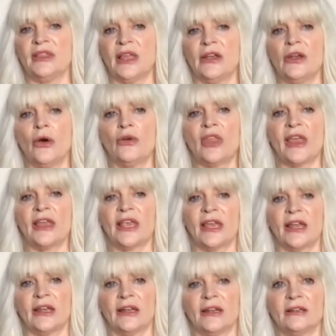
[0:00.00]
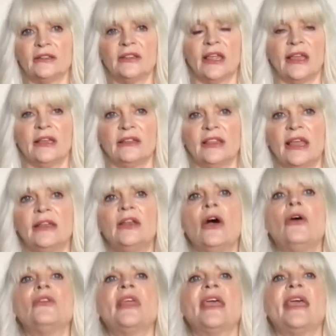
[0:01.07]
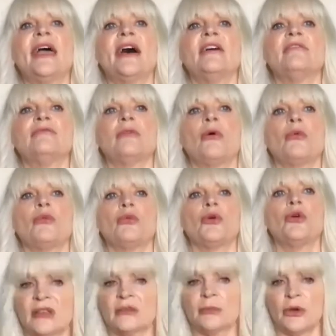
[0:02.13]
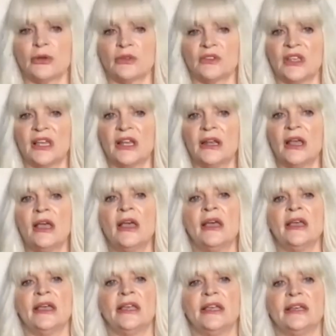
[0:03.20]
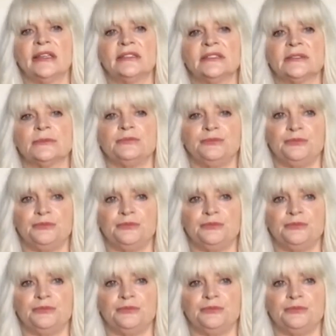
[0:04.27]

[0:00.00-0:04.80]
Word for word: They know they can they they know they have rude person is